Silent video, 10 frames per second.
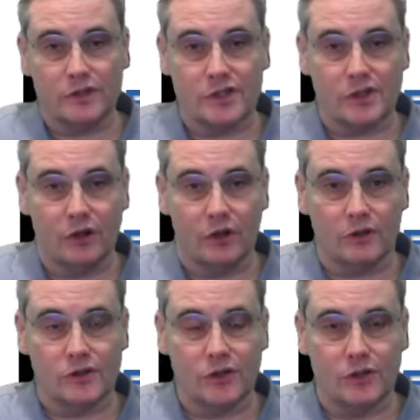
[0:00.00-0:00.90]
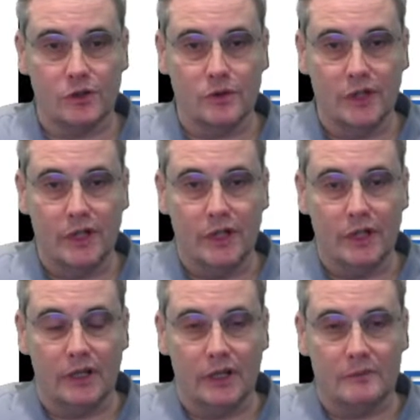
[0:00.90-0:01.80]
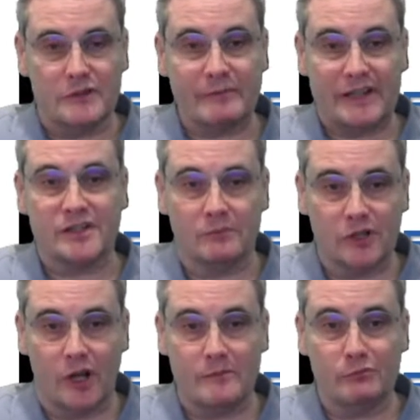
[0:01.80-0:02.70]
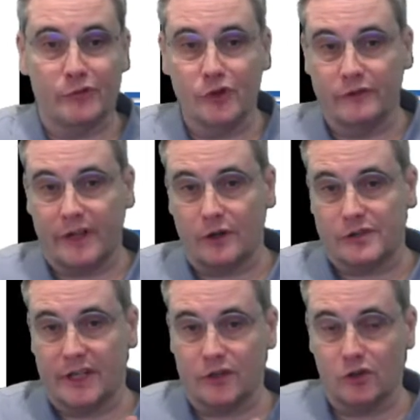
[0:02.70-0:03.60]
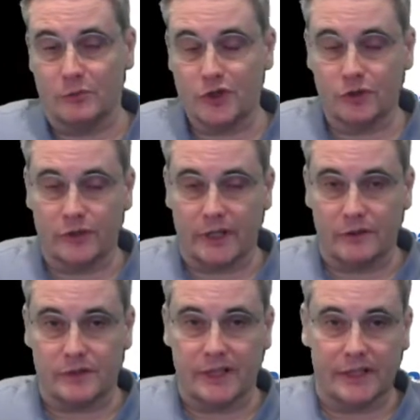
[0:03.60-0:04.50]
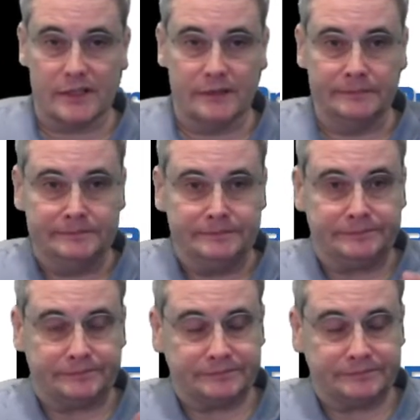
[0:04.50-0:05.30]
to start to spend some time improving those things or maturing those things.